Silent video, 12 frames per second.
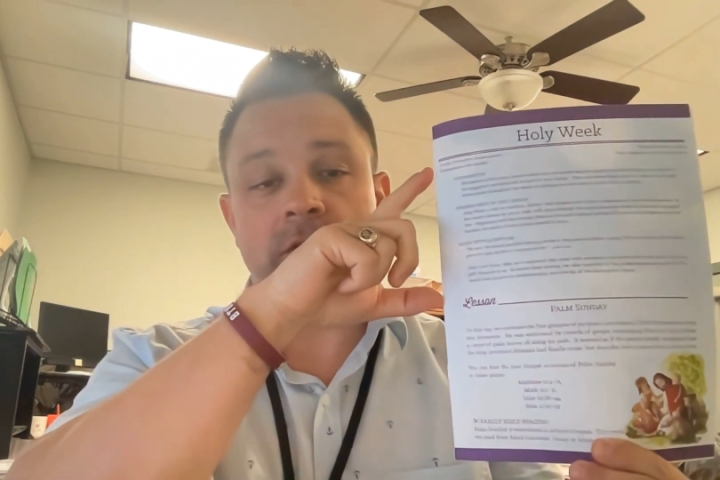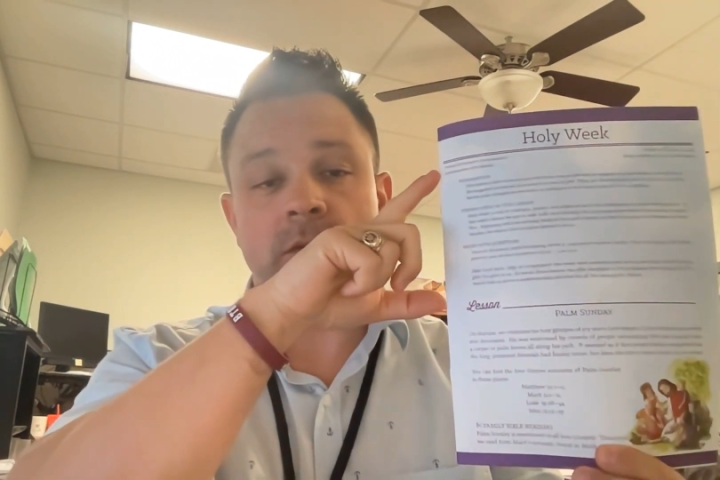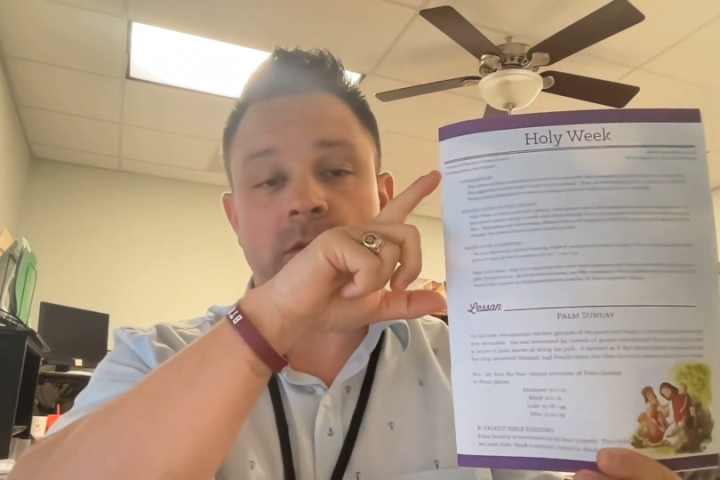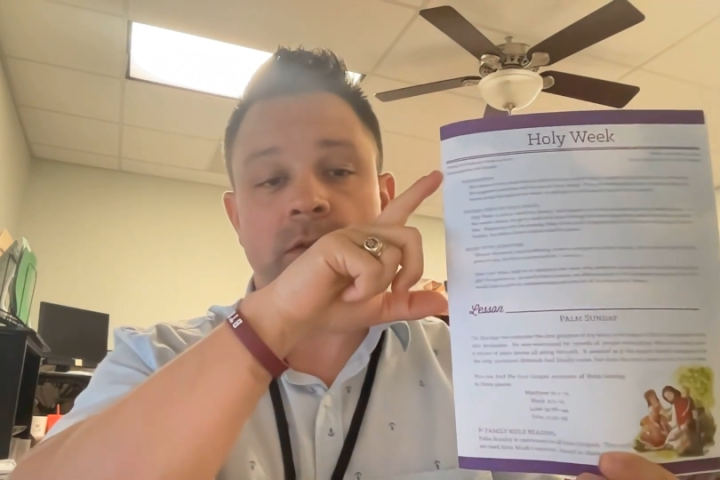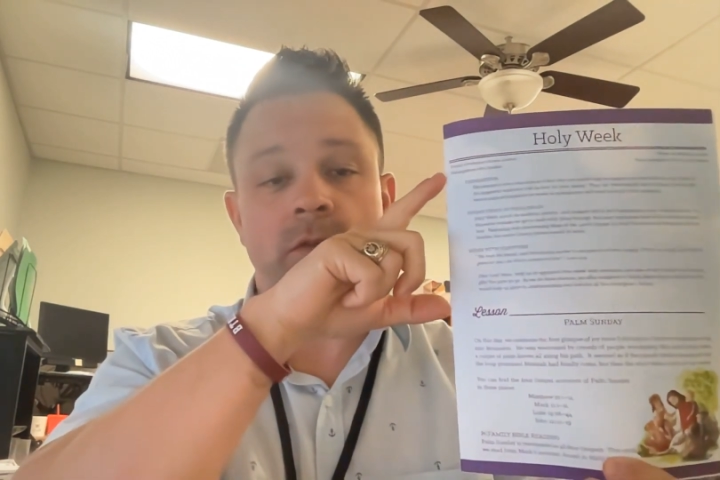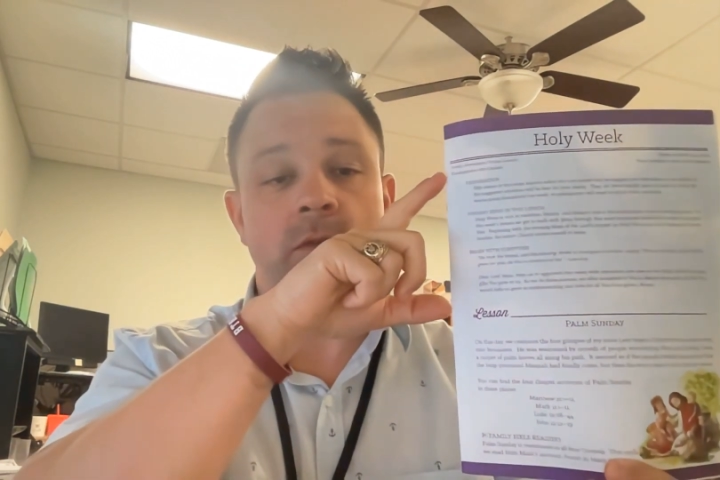
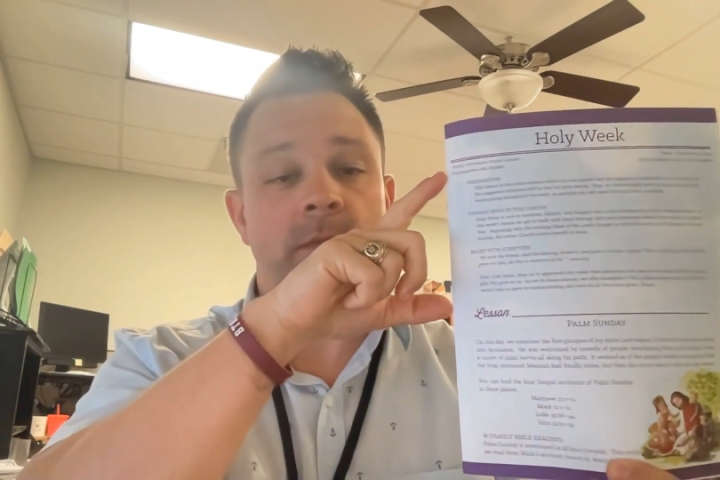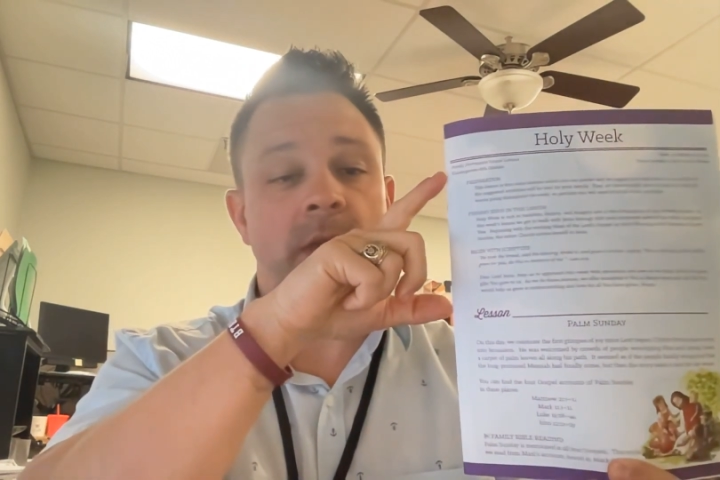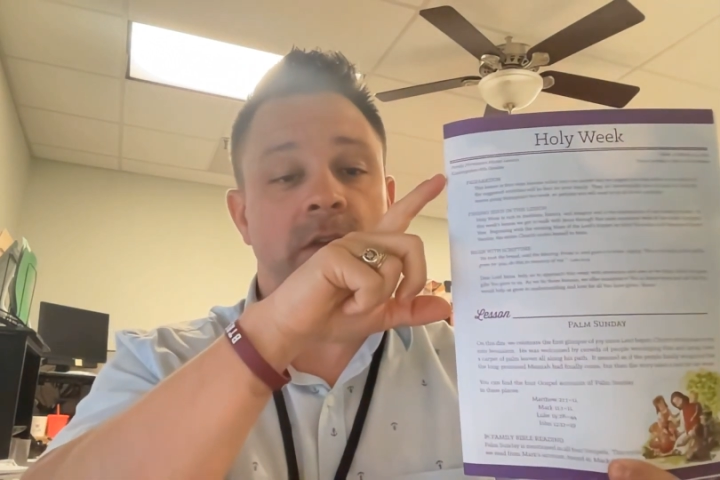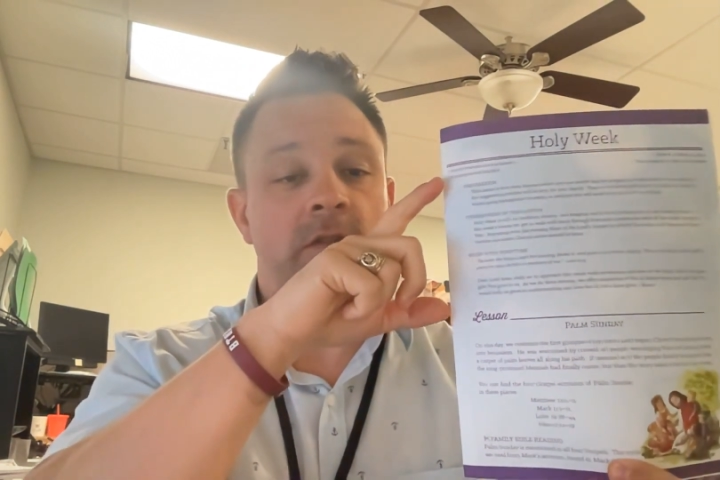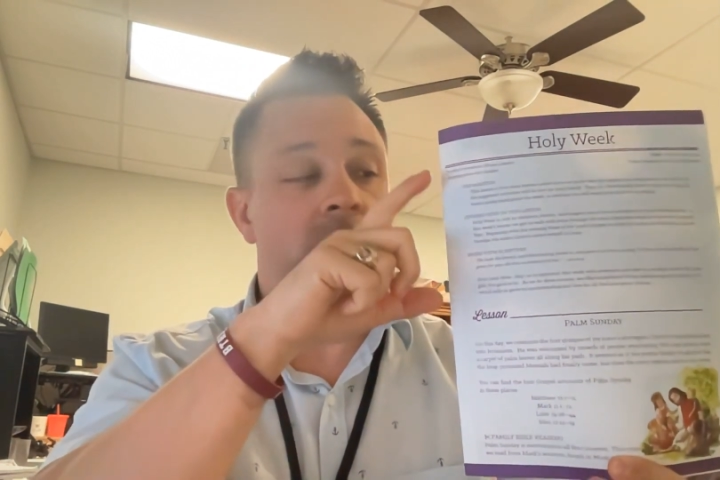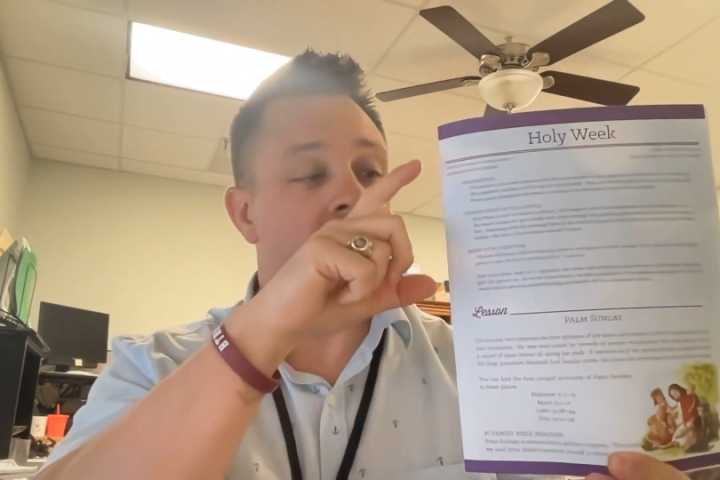you to
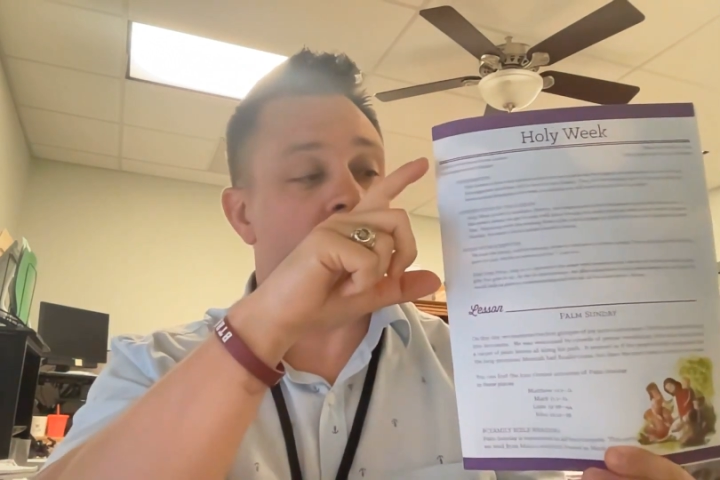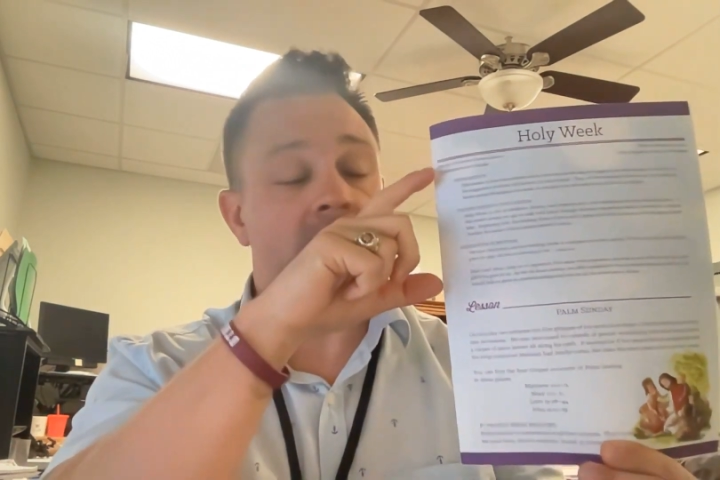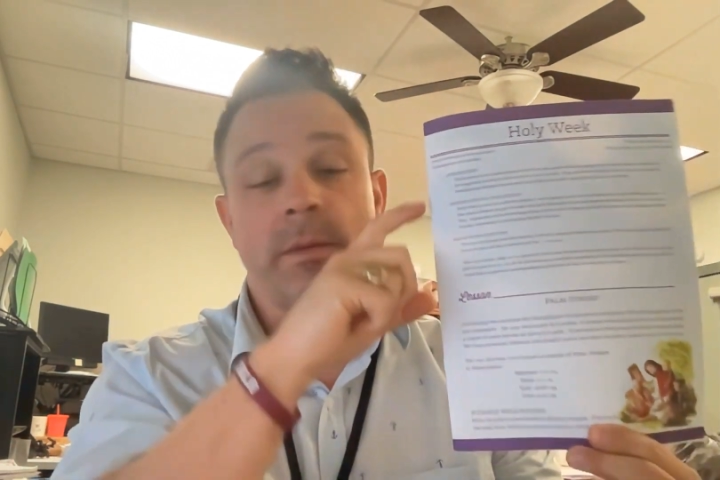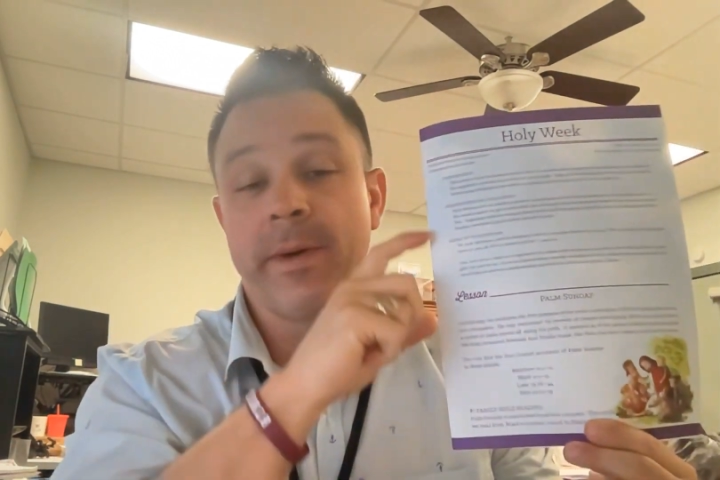make sure you read the